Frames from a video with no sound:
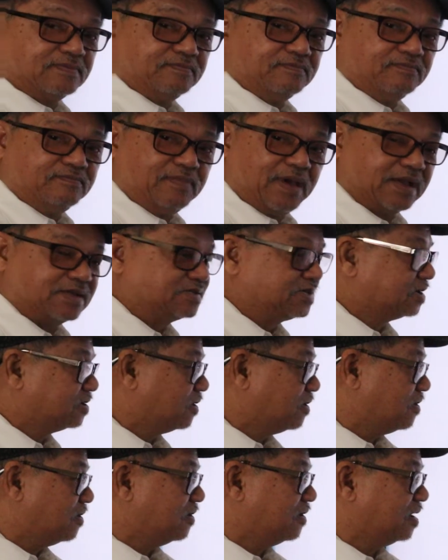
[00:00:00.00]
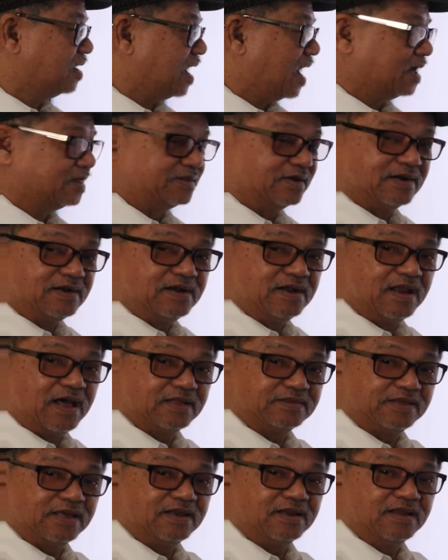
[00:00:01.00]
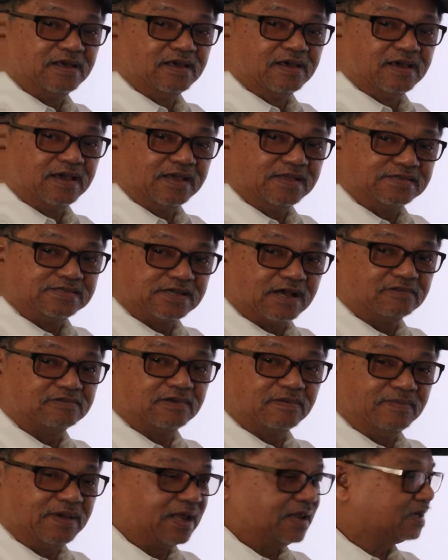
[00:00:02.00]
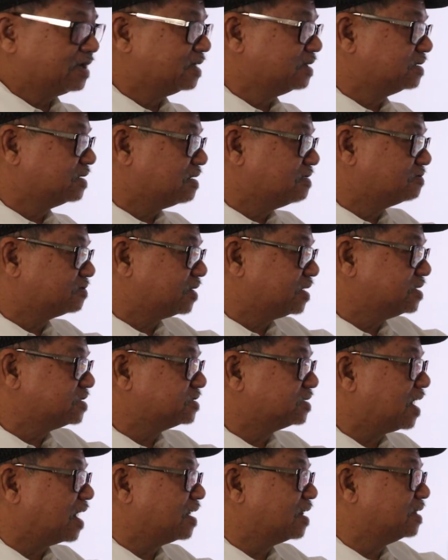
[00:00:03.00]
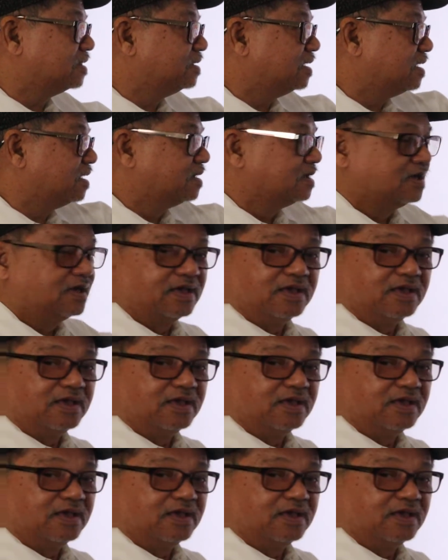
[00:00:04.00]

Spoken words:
Mexico, or other Latin and South American countries, Canada,